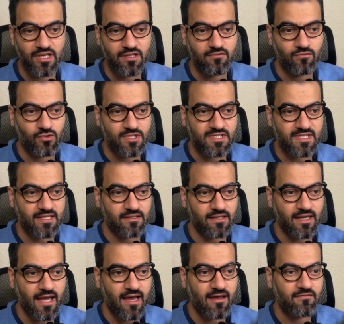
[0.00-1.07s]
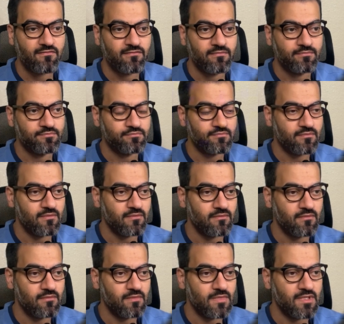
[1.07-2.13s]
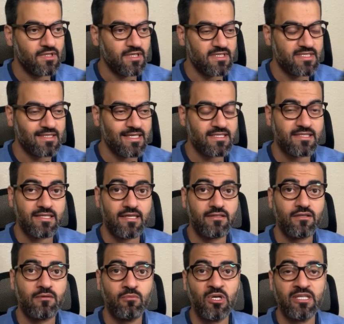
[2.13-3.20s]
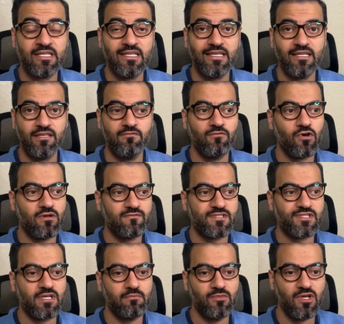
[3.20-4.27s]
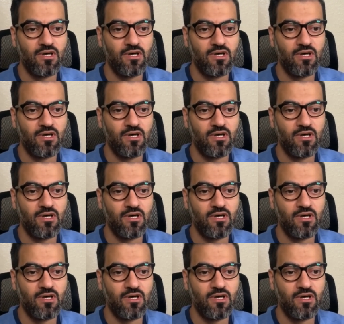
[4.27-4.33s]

invoice that I have. It's less data, but it involves some